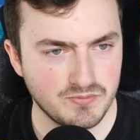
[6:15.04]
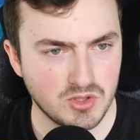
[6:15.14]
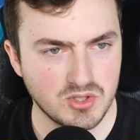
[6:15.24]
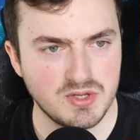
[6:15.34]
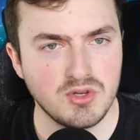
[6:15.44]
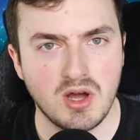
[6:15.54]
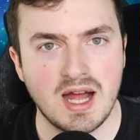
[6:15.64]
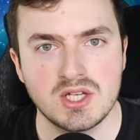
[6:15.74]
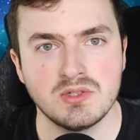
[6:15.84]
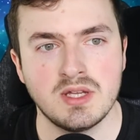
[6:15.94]
Because you've not
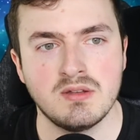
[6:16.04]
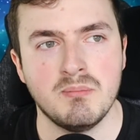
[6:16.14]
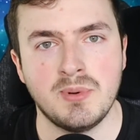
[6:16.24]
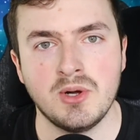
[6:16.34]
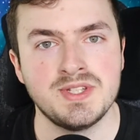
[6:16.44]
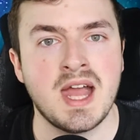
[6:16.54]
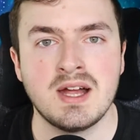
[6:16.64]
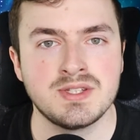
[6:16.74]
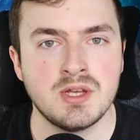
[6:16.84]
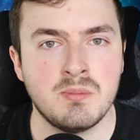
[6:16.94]
actually bought it at
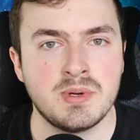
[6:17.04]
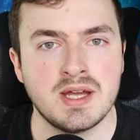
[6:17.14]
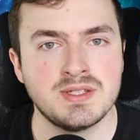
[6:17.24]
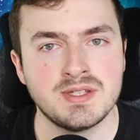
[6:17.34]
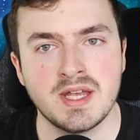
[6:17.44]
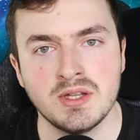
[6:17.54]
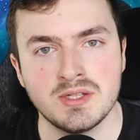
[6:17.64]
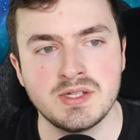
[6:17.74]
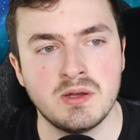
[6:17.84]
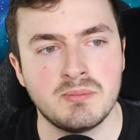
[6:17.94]
a certain price to sell it at a
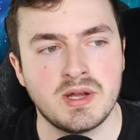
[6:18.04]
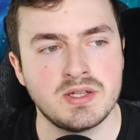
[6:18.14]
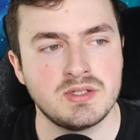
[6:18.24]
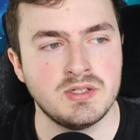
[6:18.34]
certain price.